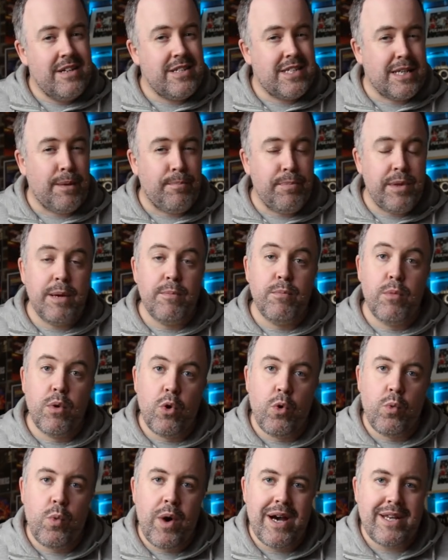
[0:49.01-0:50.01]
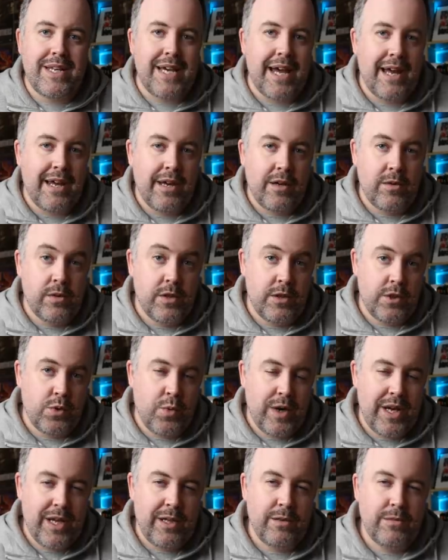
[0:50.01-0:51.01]
something more wide angle as
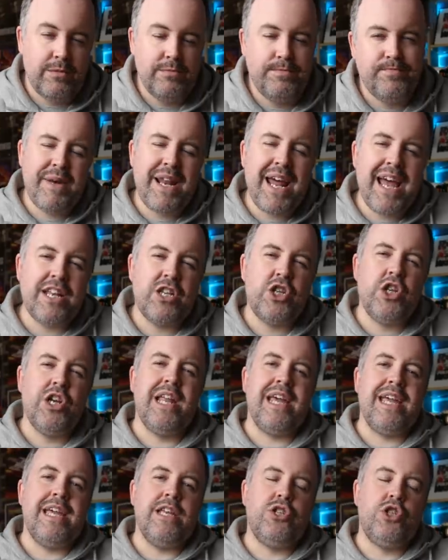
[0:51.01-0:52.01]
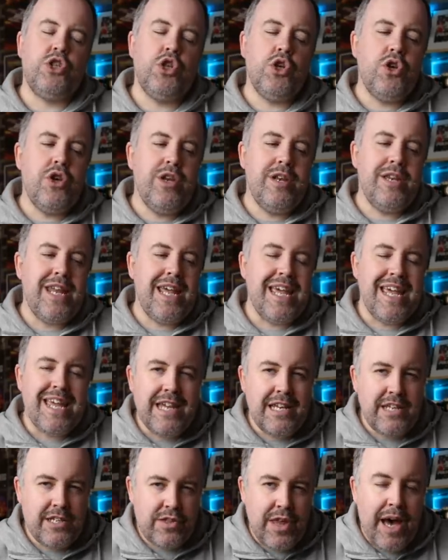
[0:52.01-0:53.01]
well. But actually, do you
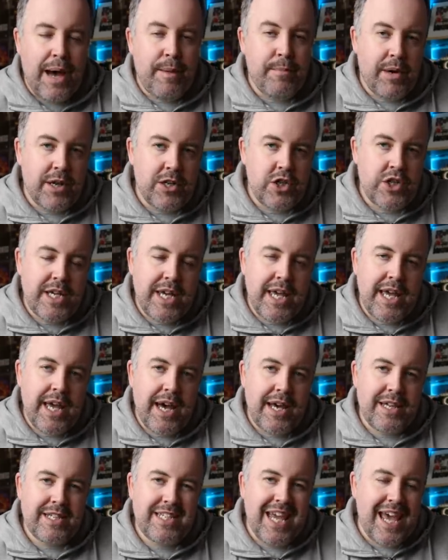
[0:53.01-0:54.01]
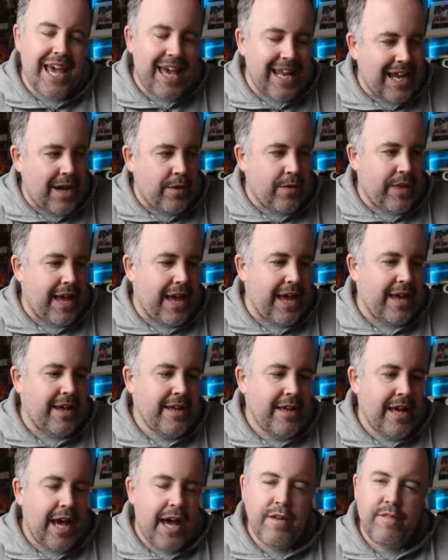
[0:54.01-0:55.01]
need that much gear to head out there
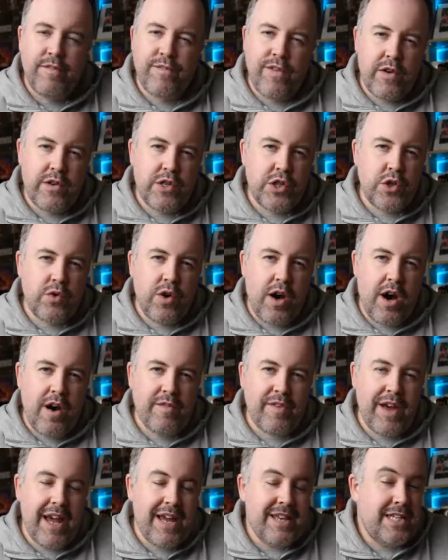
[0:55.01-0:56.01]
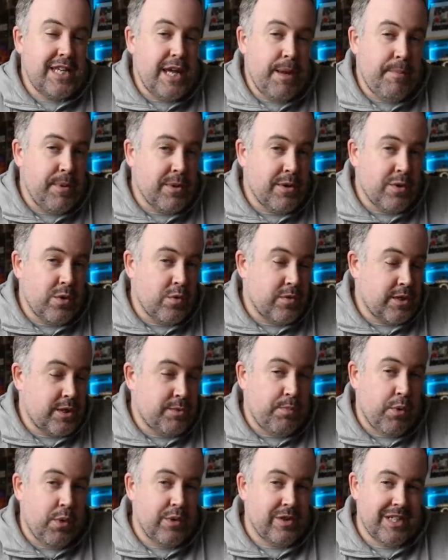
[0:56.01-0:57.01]
and photograph a typical
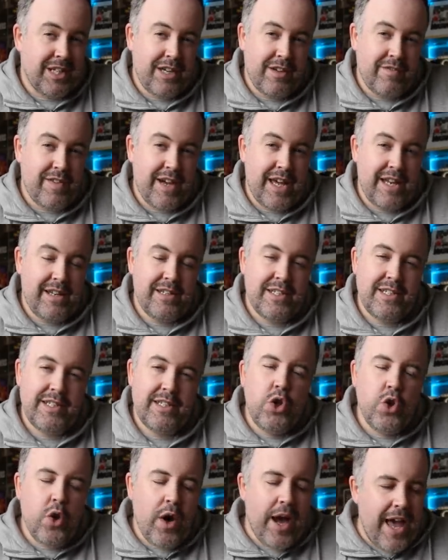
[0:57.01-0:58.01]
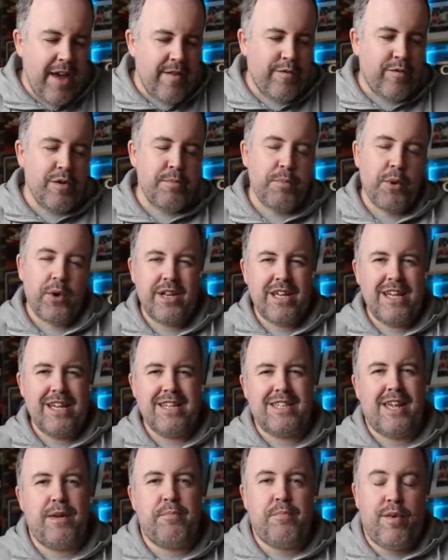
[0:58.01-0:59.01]
sporting event? Not everybody
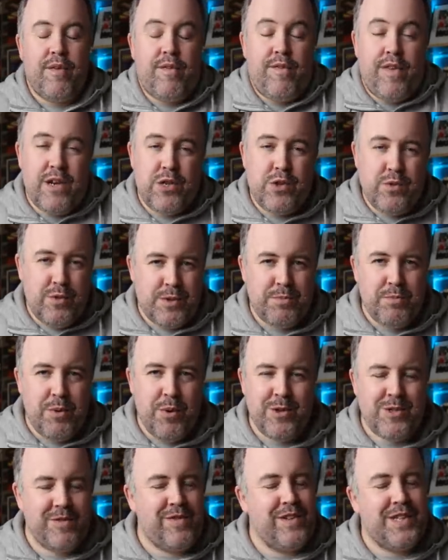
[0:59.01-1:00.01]
is a professional sports